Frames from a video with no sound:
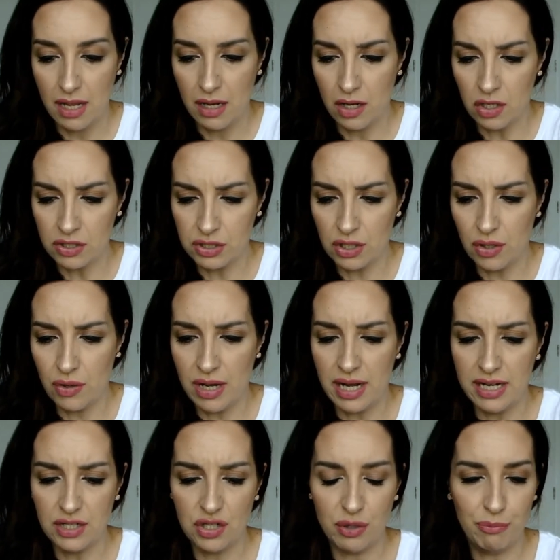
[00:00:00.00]
Also
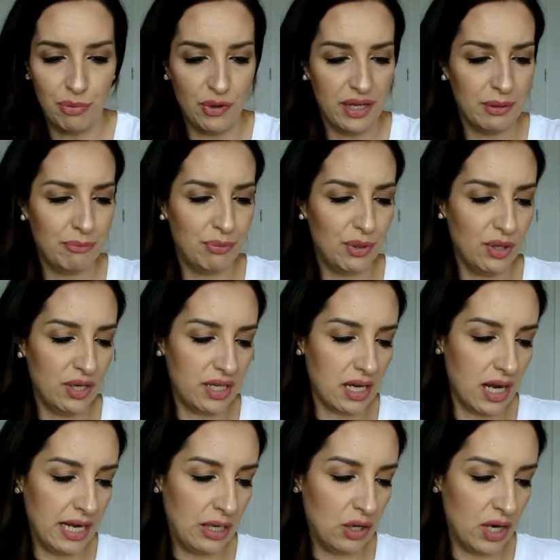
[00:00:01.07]
100 point perk,
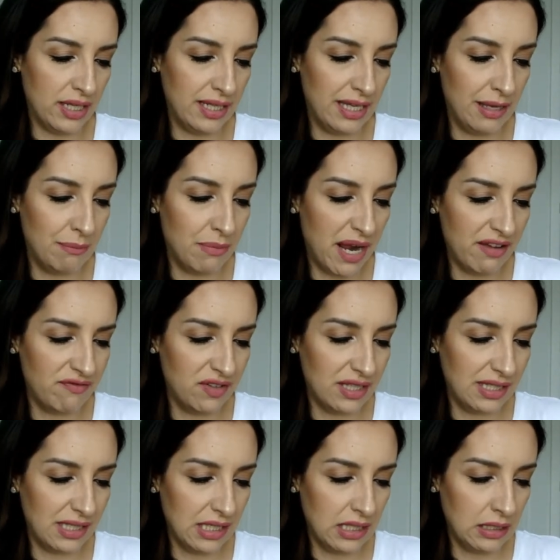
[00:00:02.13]
I got the
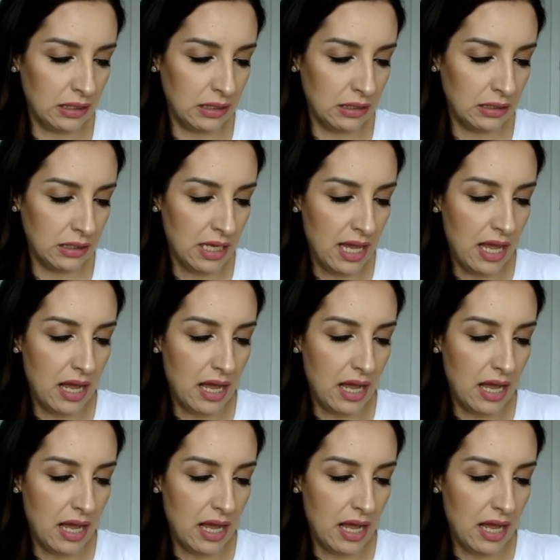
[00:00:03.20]
Bifacial